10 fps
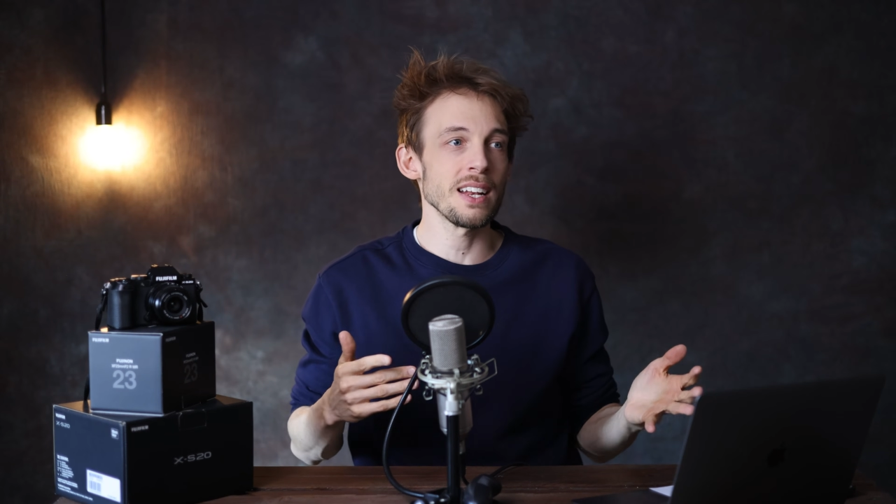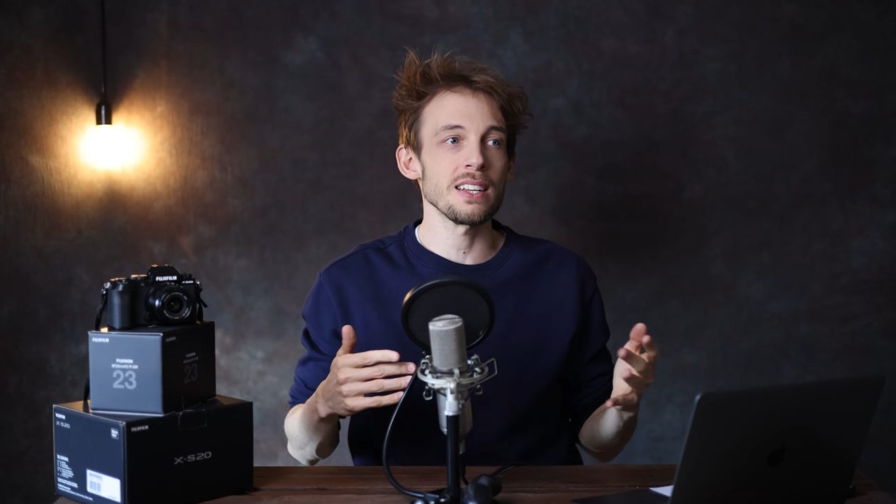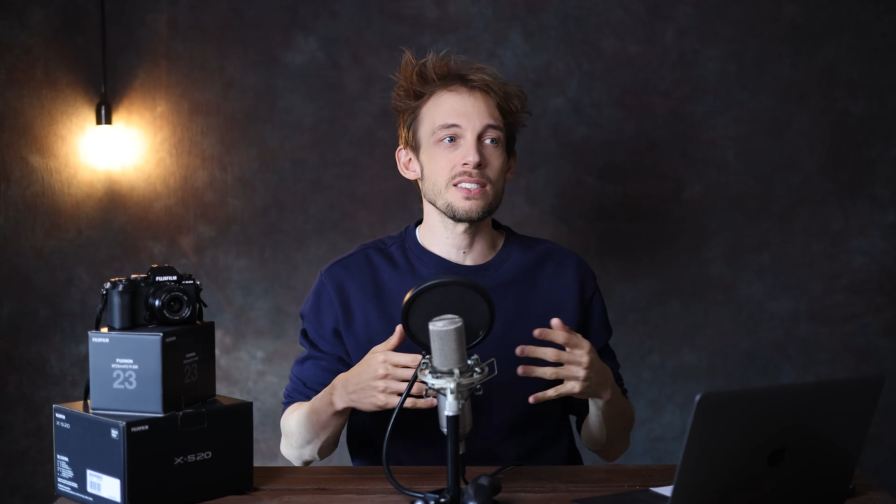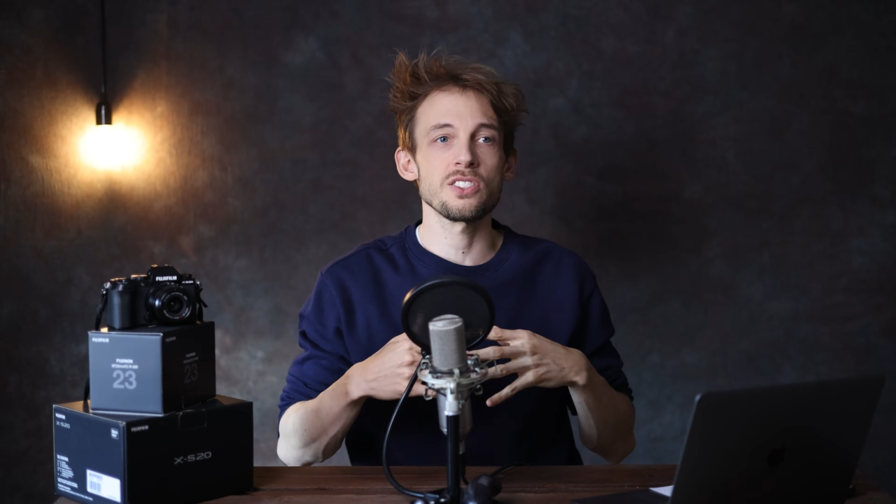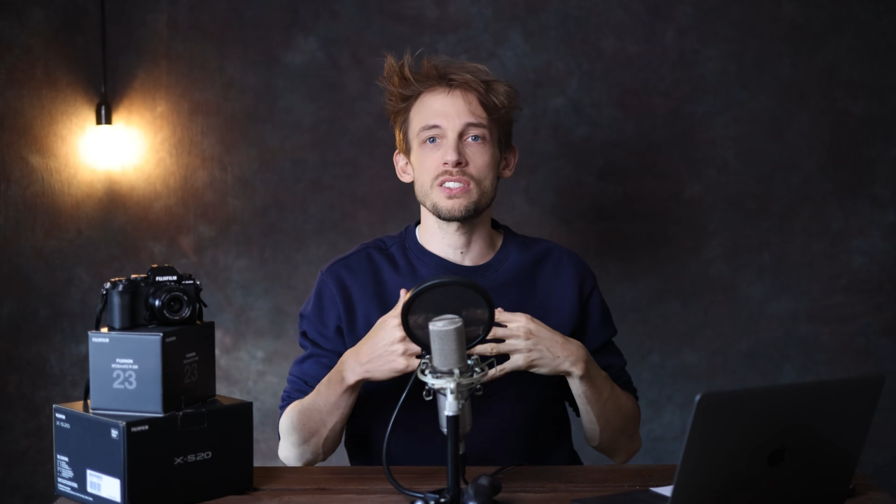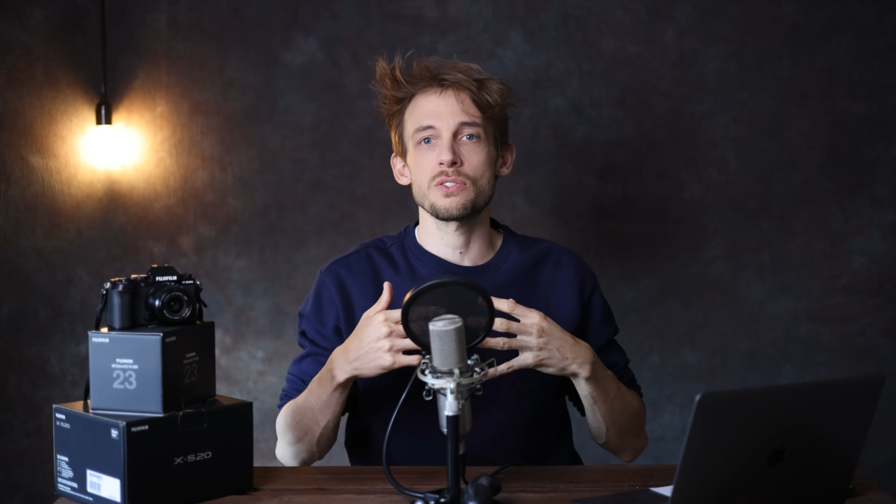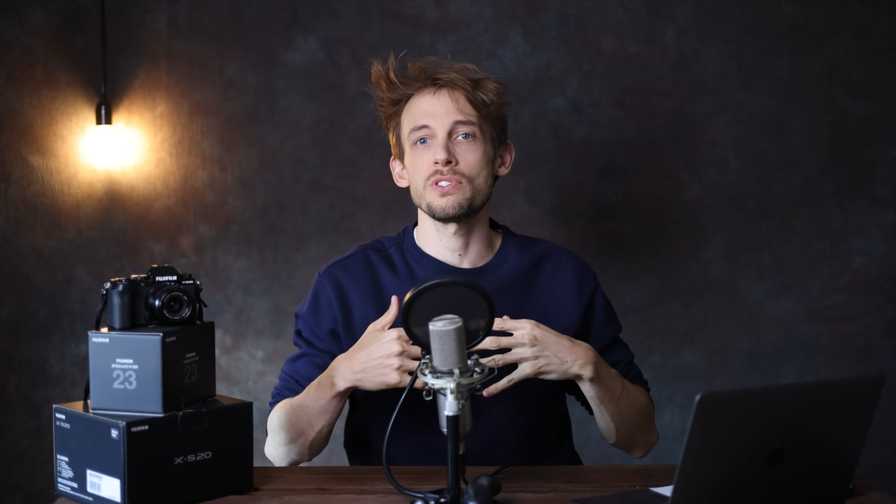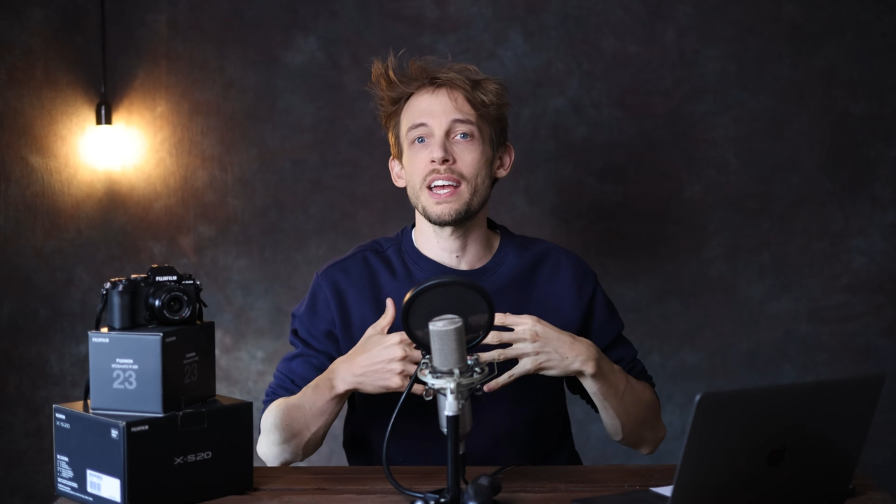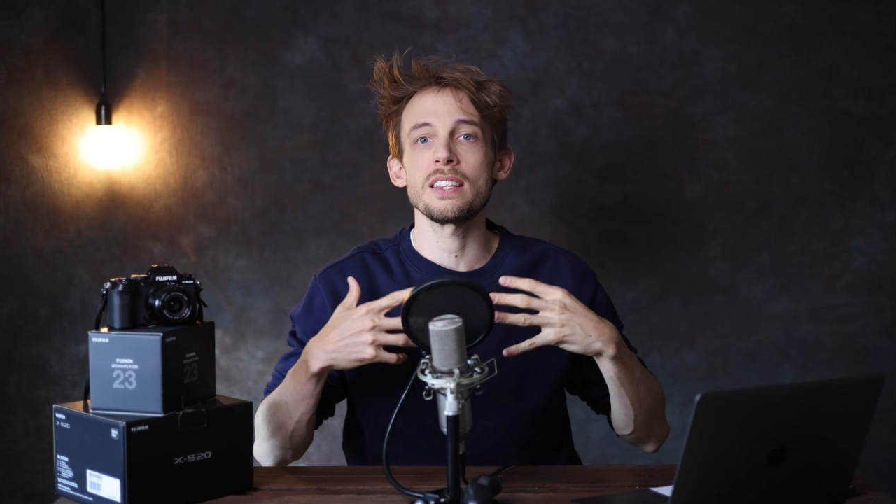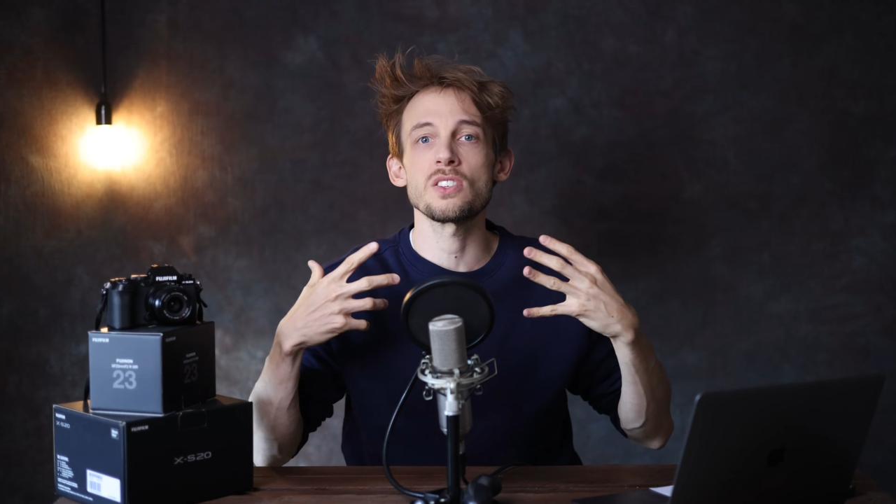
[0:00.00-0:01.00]
and it just
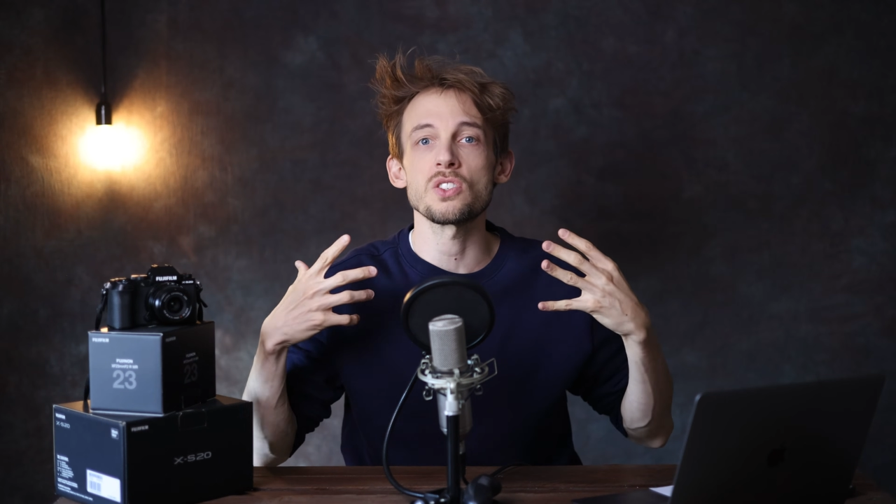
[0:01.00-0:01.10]
creates